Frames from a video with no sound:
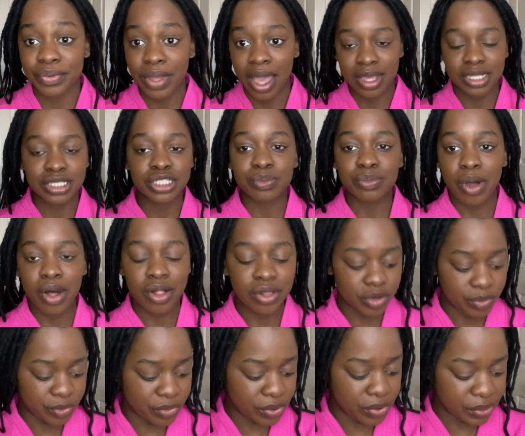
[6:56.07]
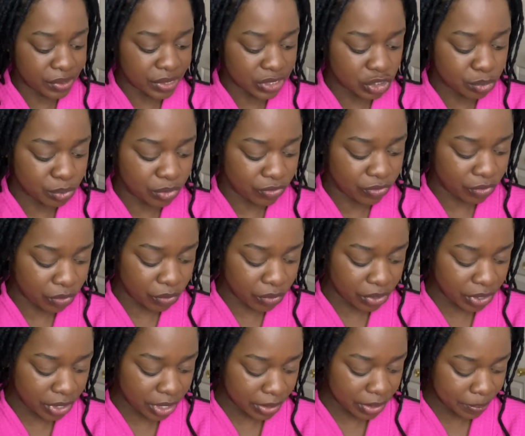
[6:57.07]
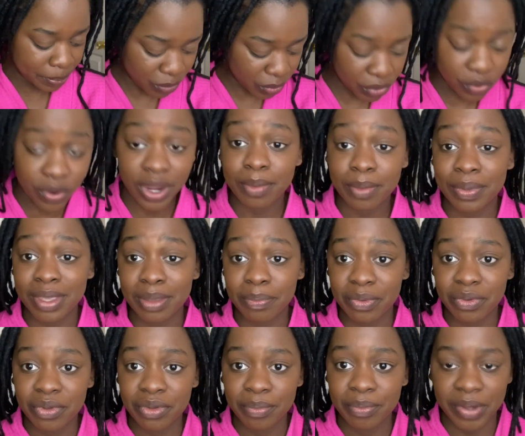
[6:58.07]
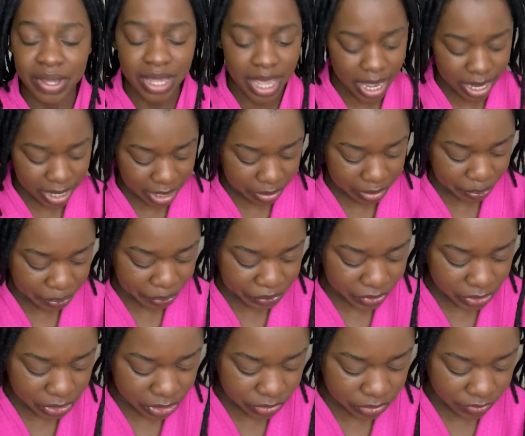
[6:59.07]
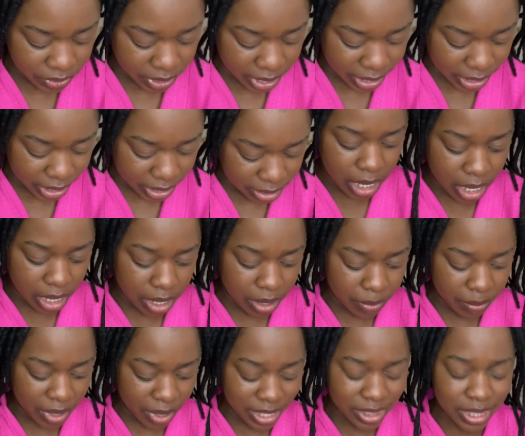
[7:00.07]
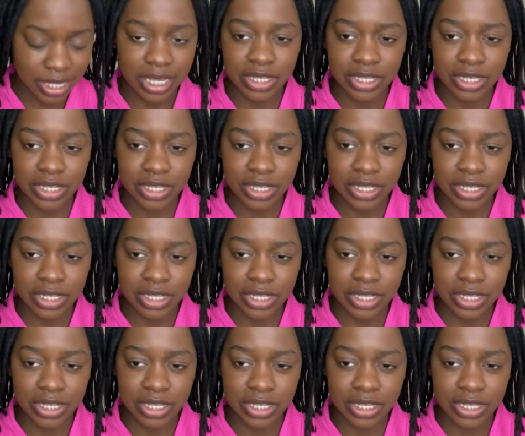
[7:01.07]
a smaller brokerage before. They were great people, but I just feel like I think I